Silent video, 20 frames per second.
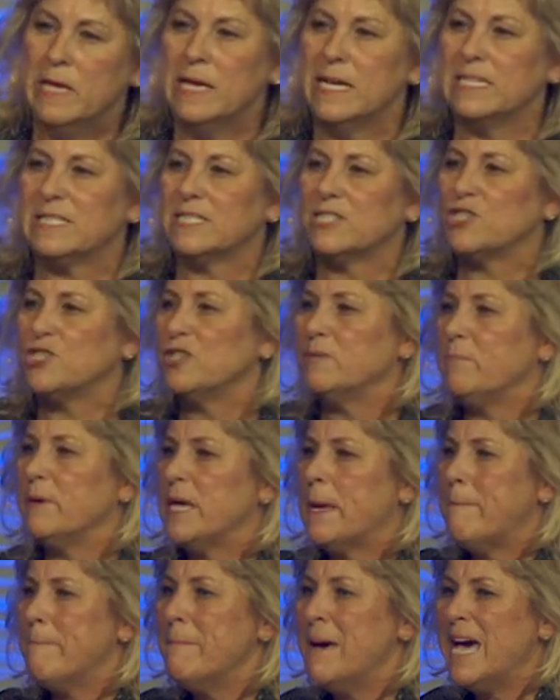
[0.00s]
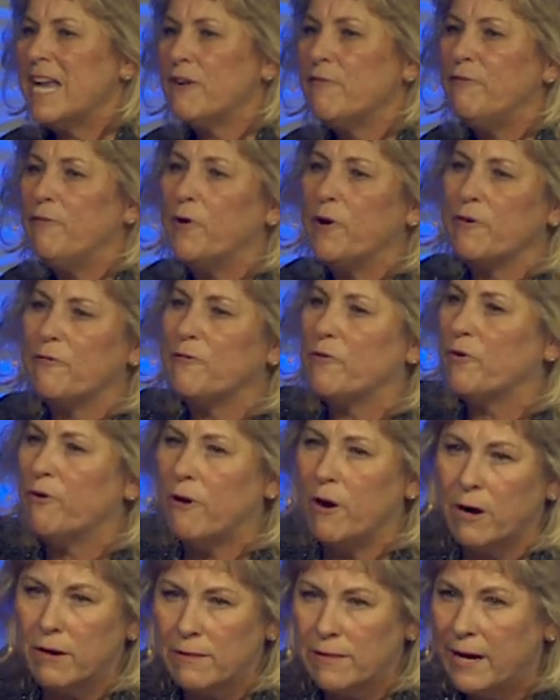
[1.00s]
It should be a metaphor for
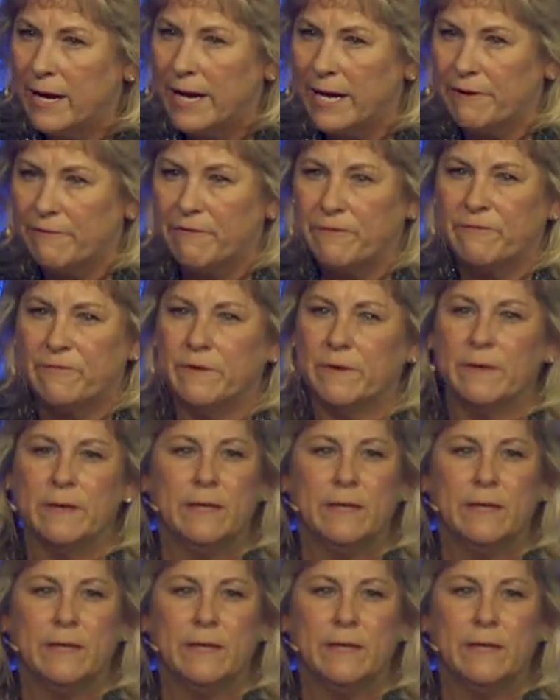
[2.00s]
our life.